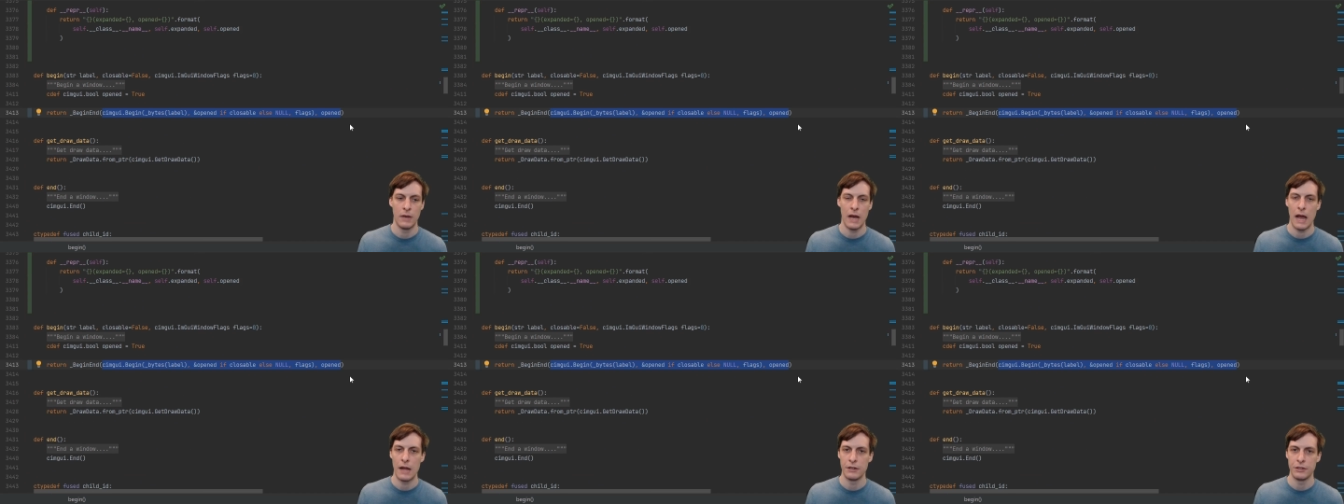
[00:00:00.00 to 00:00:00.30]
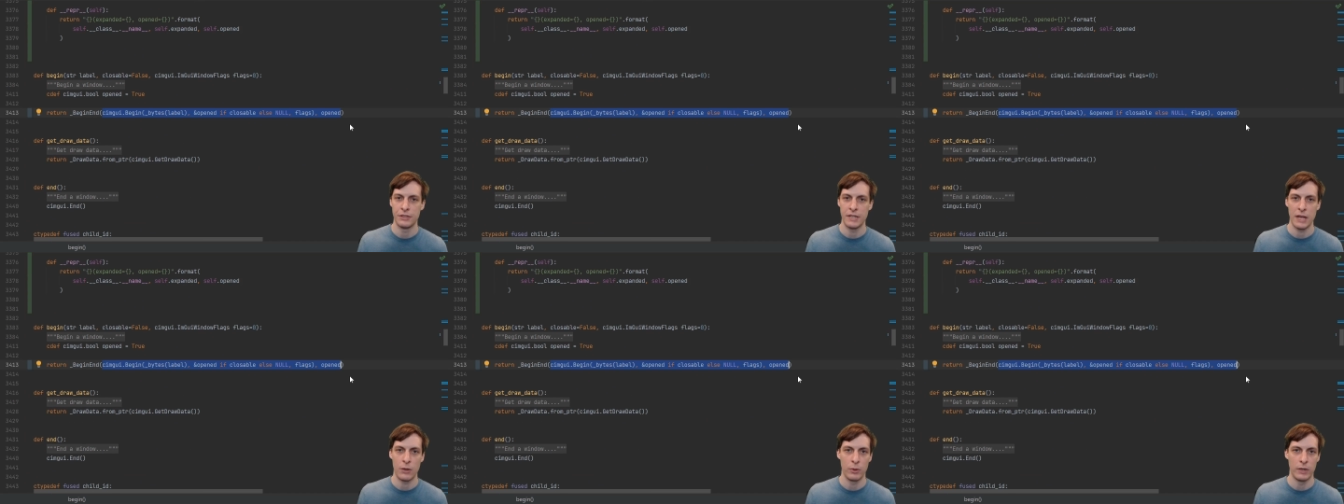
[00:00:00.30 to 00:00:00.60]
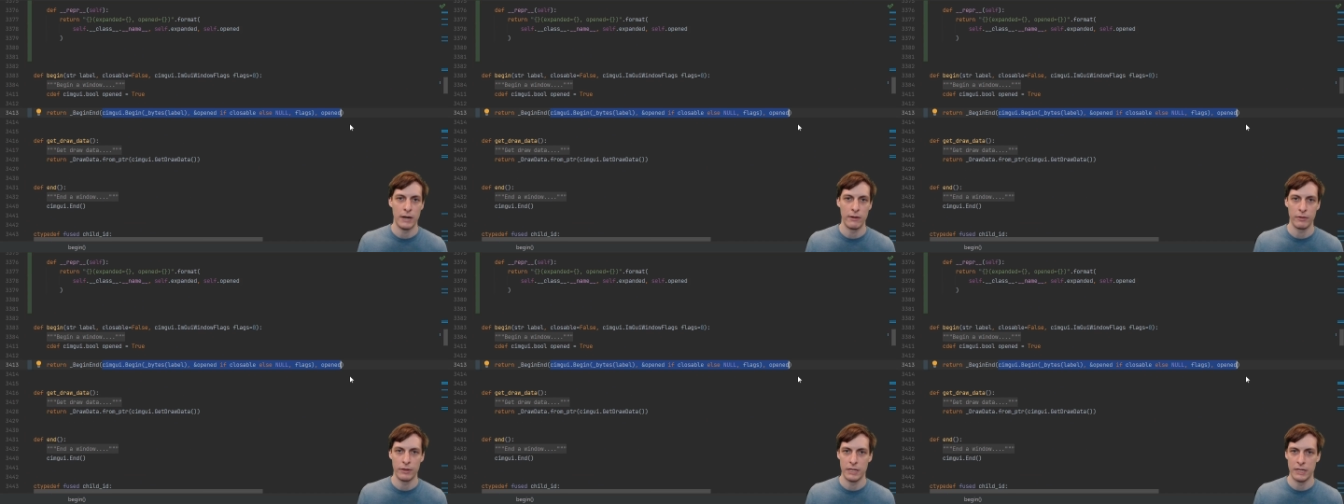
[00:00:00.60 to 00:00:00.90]
I just take
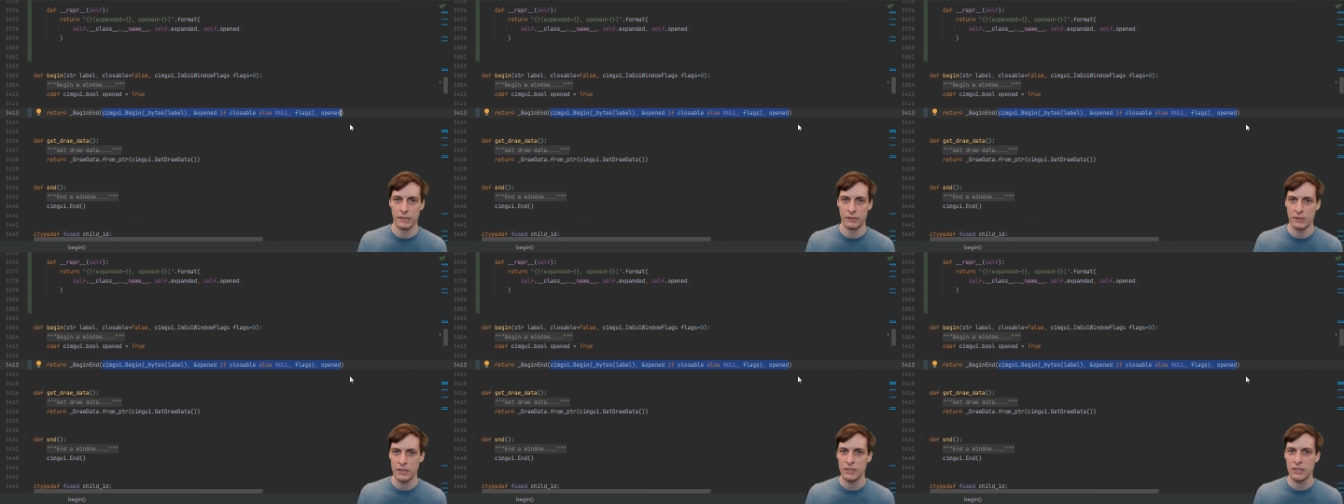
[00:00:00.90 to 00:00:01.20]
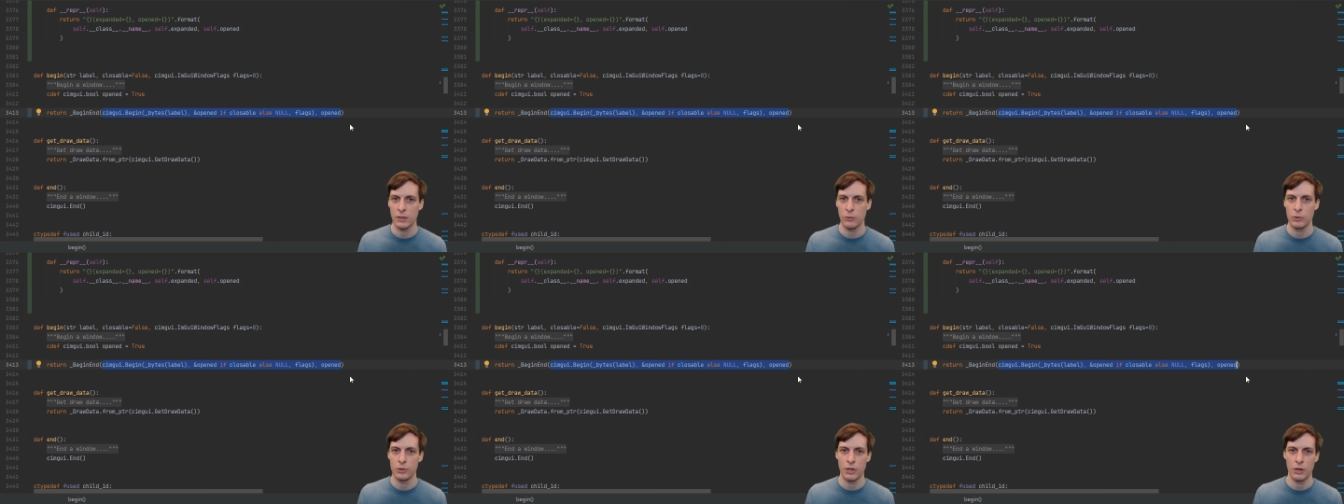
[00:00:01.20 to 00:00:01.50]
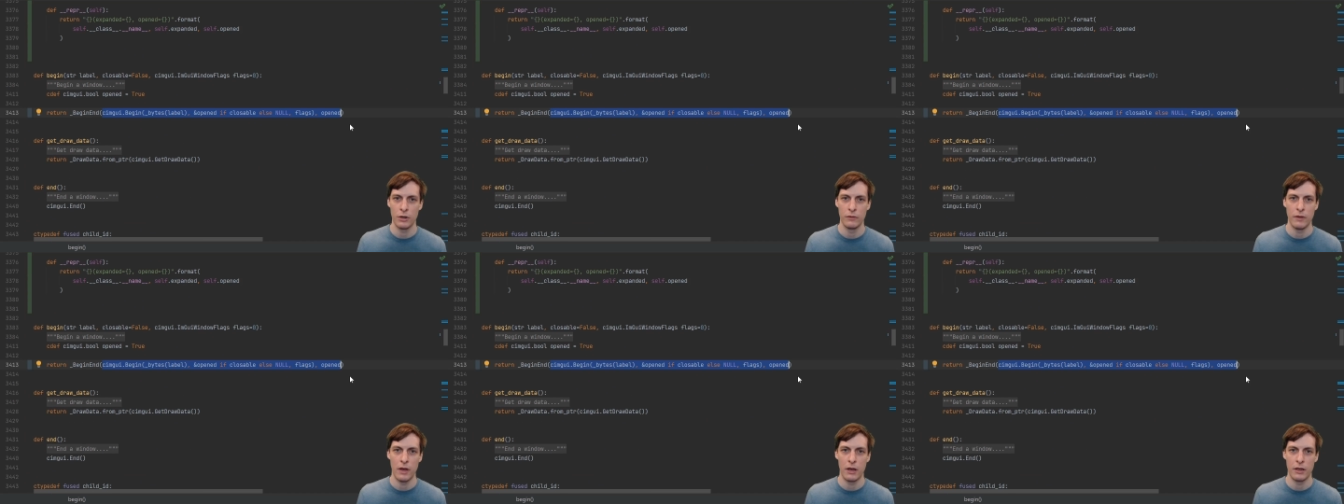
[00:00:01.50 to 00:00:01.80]
whatever the existing
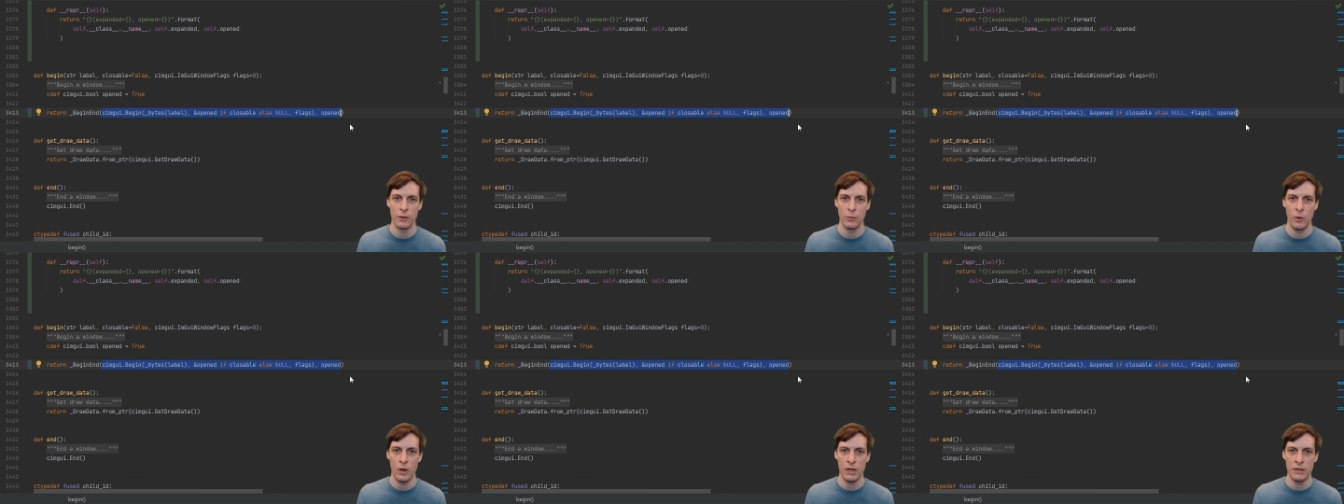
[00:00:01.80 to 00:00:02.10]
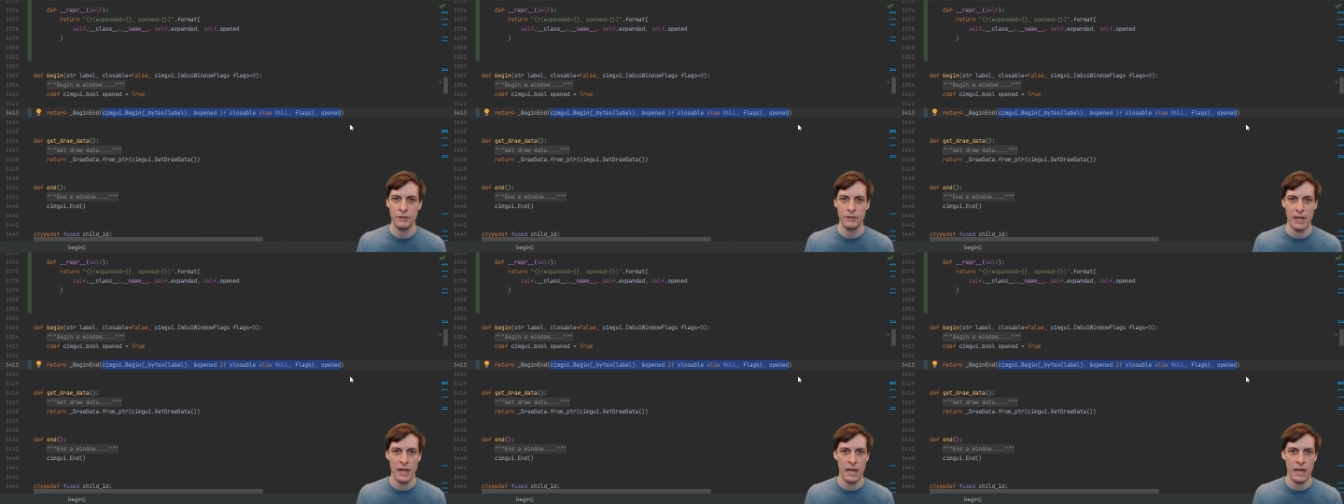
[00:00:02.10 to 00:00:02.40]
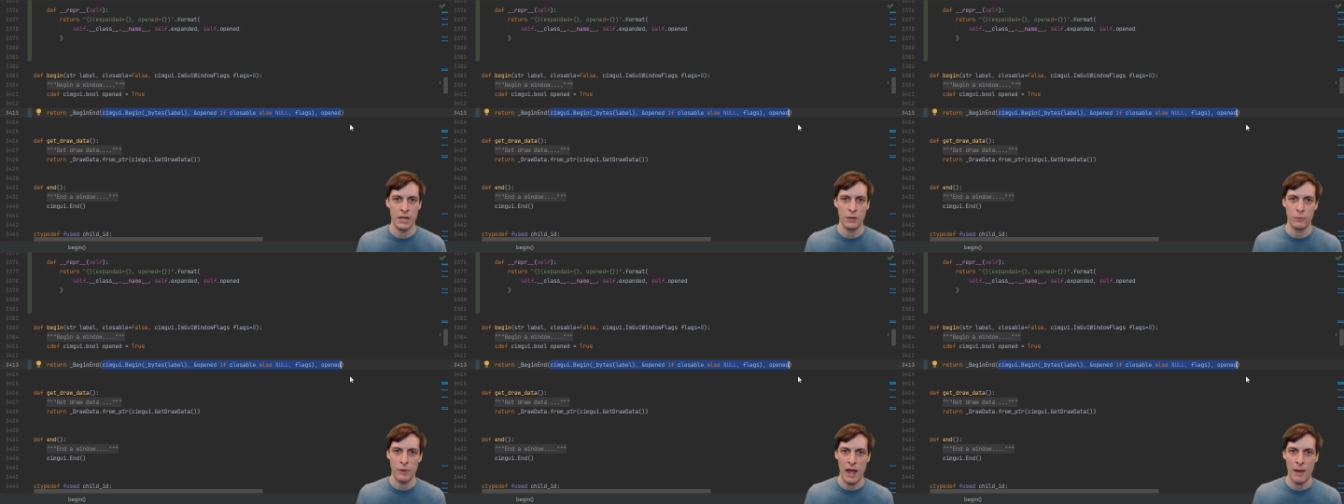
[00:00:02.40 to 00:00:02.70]
return value was
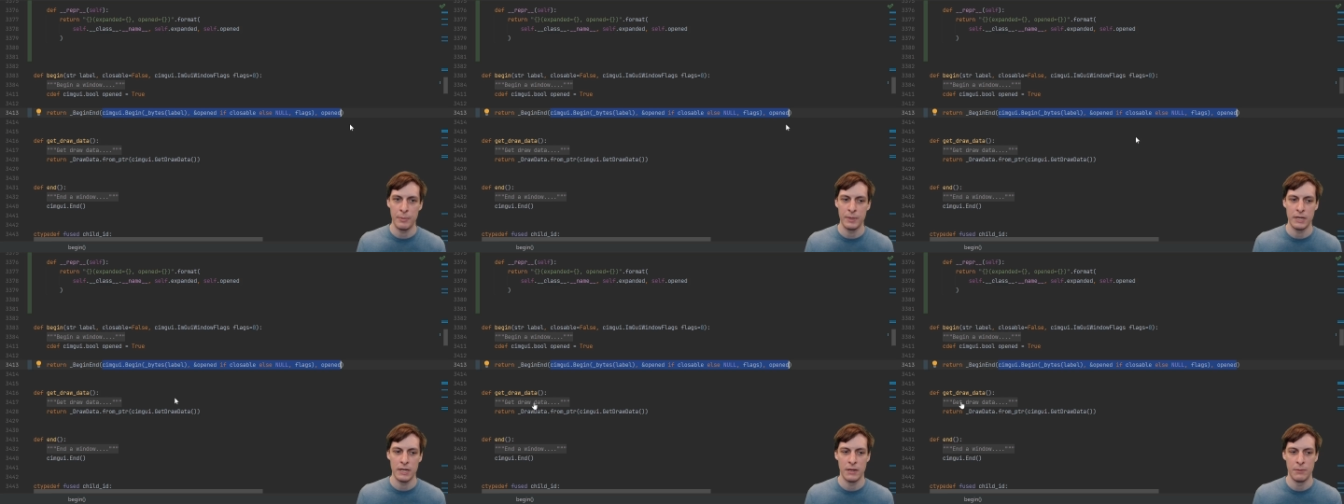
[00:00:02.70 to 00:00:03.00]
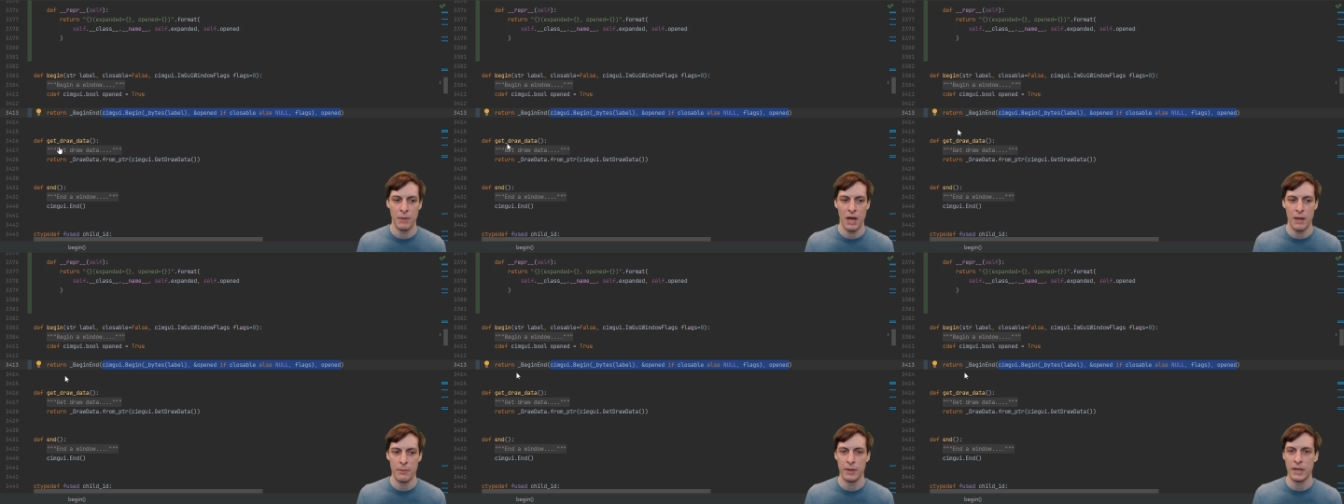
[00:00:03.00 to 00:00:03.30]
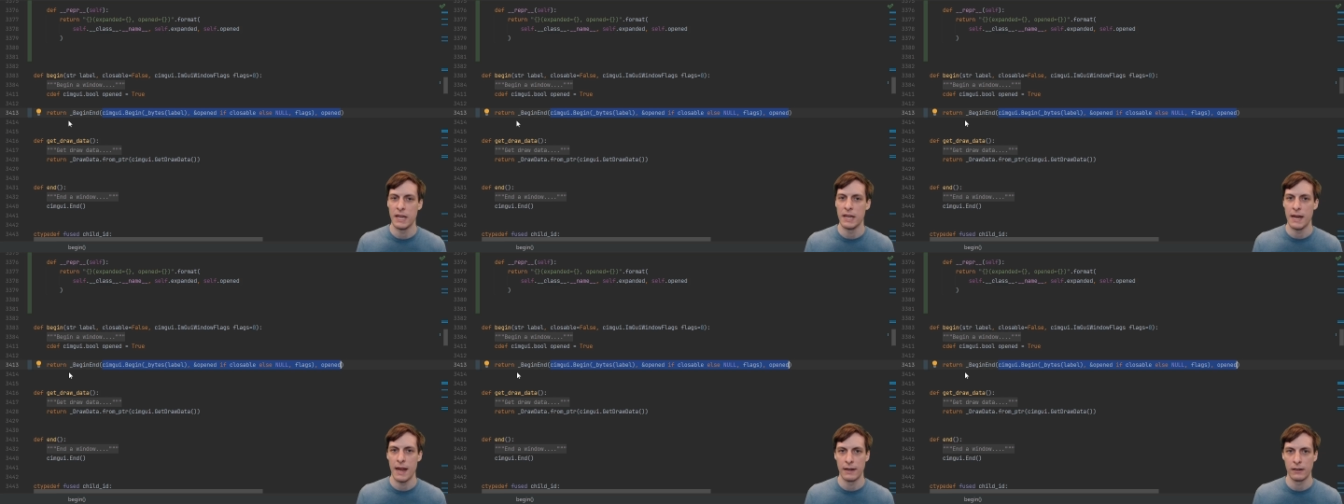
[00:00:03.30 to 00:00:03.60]
and wrap it in my
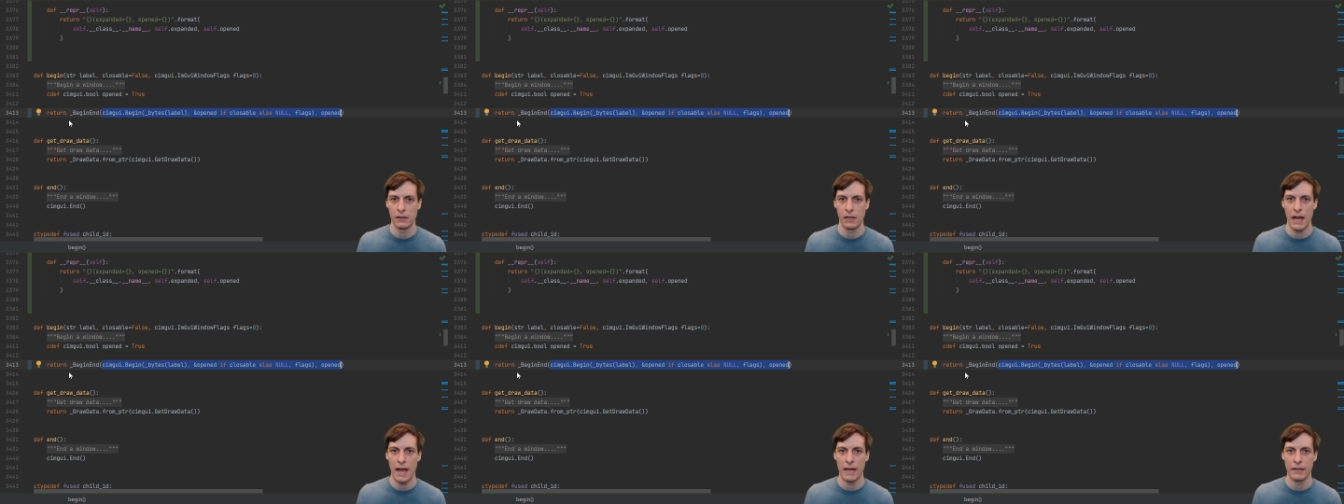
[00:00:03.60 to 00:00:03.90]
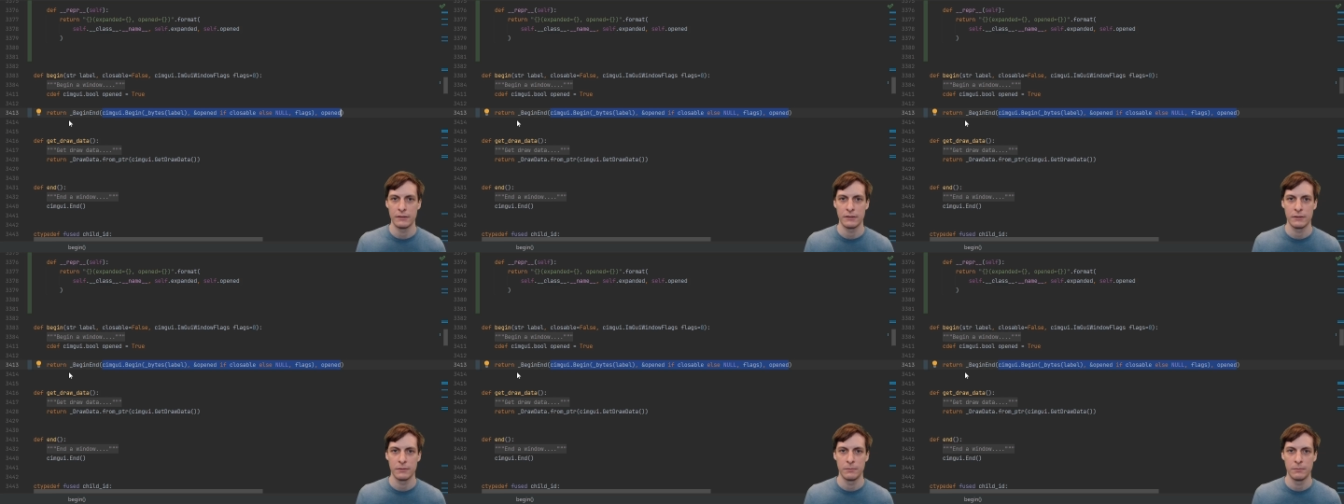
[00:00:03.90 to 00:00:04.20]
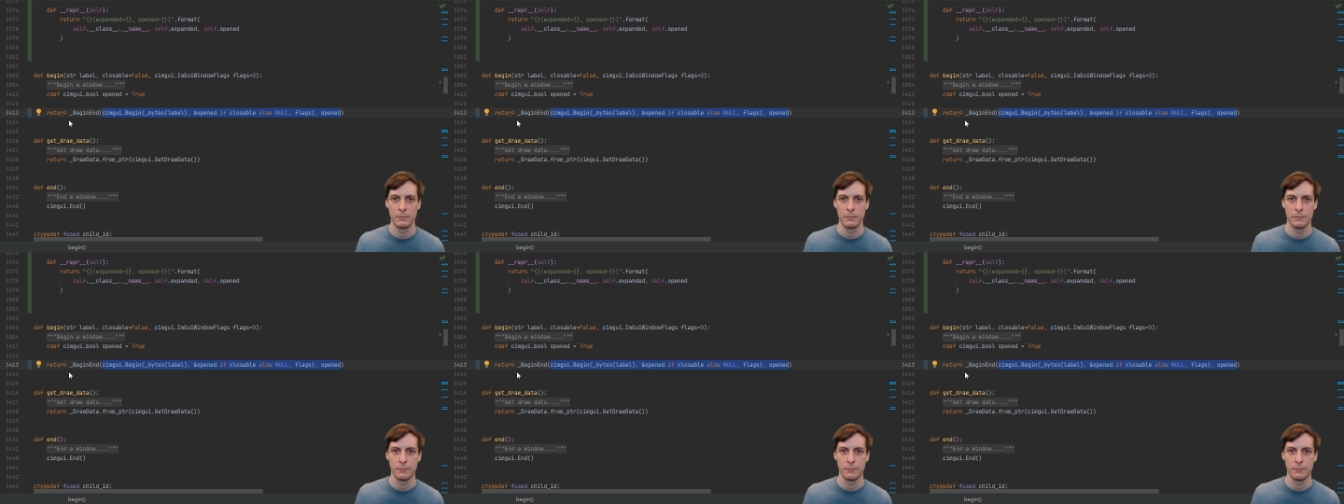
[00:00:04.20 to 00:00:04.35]
begin end class.